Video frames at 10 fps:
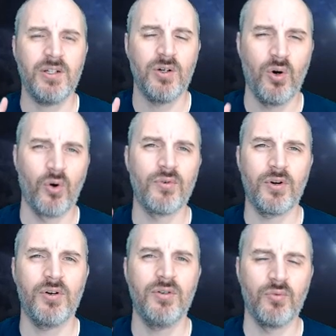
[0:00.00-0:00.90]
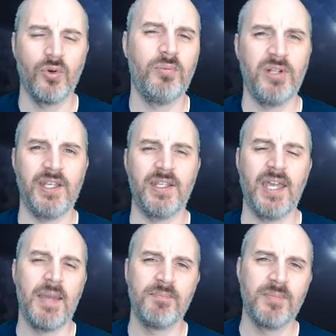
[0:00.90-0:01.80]
horror role-playing
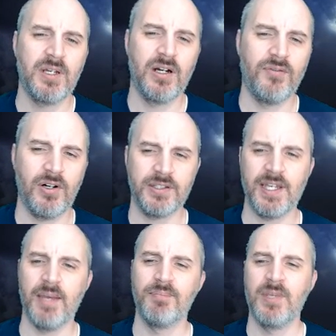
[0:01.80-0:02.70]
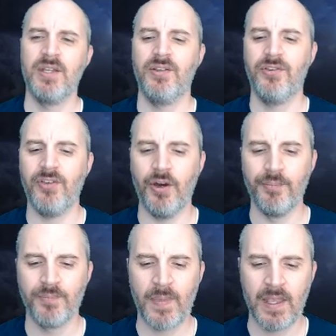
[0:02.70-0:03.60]
game of all time. So,
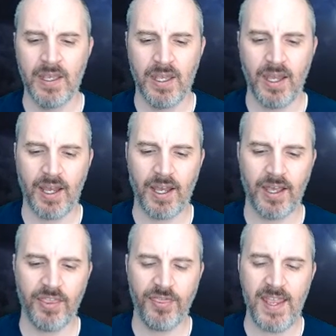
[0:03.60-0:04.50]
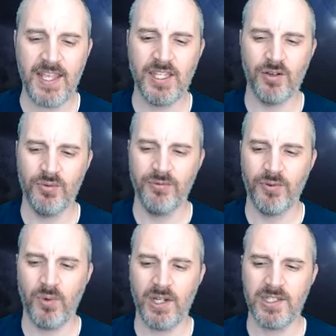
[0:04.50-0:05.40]
thank you for
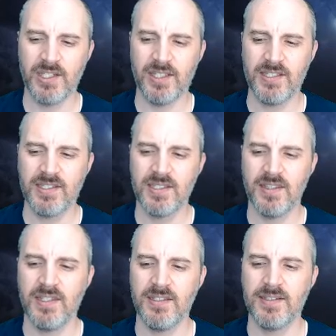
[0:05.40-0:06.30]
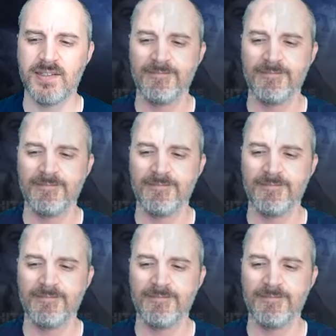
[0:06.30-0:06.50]
watching this. This